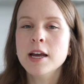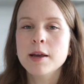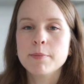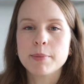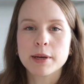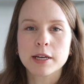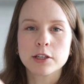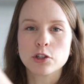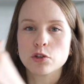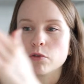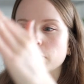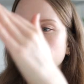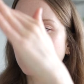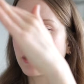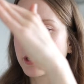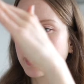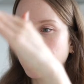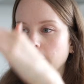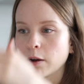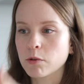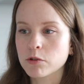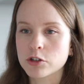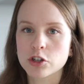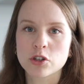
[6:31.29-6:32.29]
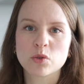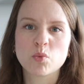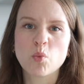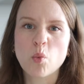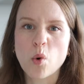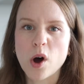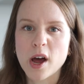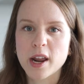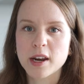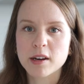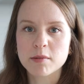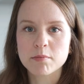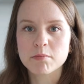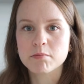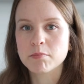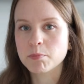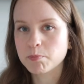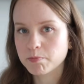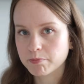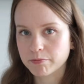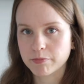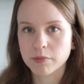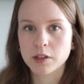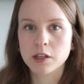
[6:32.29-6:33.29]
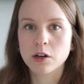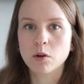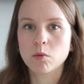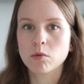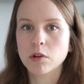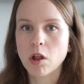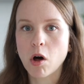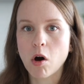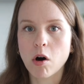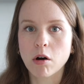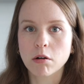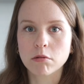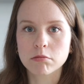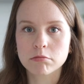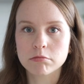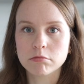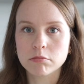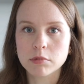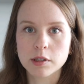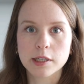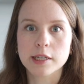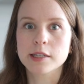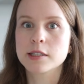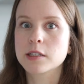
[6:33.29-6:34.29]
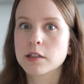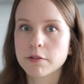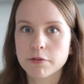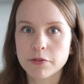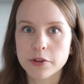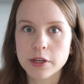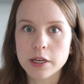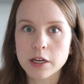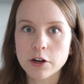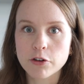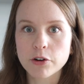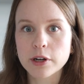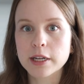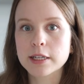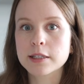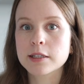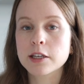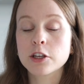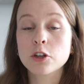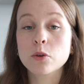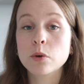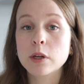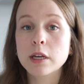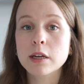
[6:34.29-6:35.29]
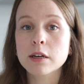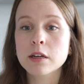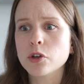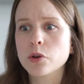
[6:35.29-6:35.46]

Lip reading: because you've written out just one long list of the ingredients that you need.